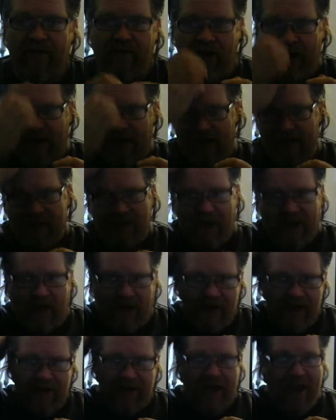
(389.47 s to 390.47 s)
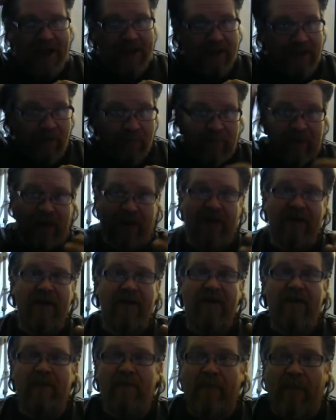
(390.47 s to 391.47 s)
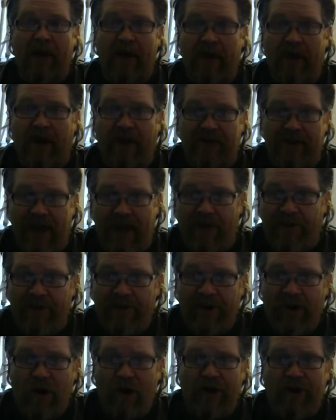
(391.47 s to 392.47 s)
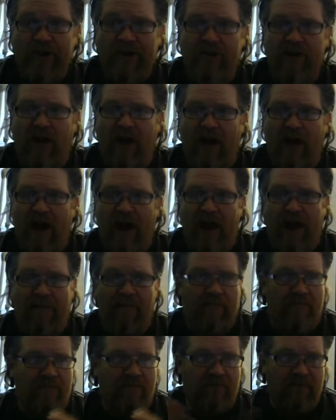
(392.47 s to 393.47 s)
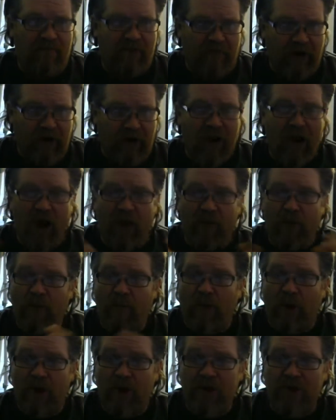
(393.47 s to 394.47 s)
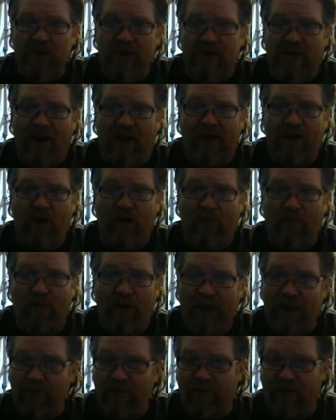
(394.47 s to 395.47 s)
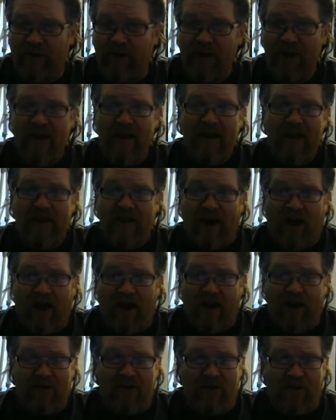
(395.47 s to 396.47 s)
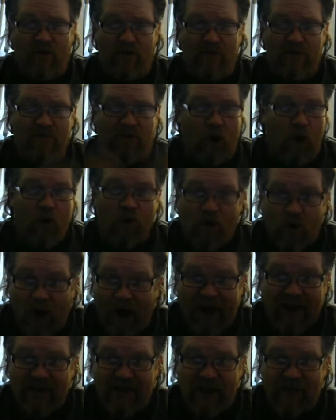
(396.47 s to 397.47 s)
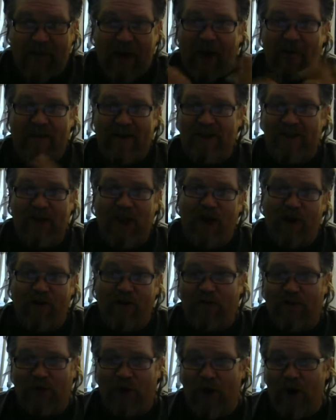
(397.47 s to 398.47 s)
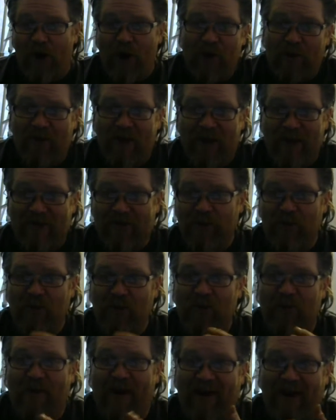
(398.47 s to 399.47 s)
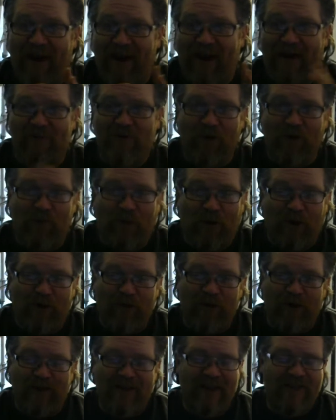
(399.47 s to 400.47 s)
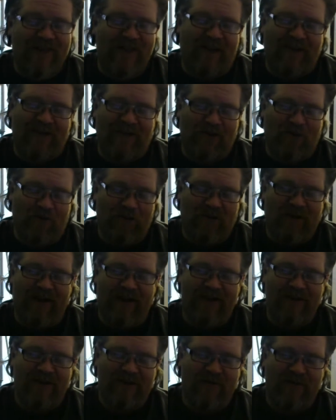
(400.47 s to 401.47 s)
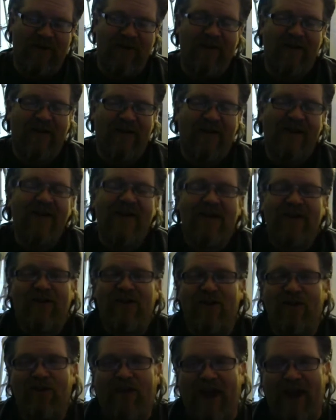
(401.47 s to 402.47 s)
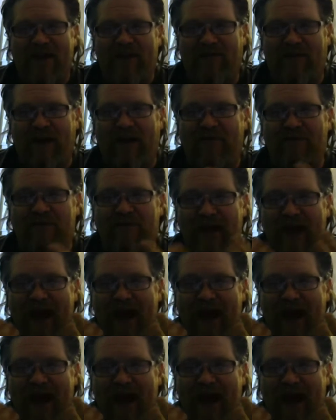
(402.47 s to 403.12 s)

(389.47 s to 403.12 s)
never, like I said, I didn't ask to be a talented artist. I'm a very humble person. I don't believe in going crazy about myself and all this. Ooh, my God, I'm so perfect. That's not the whole case of it. The whole case of it, I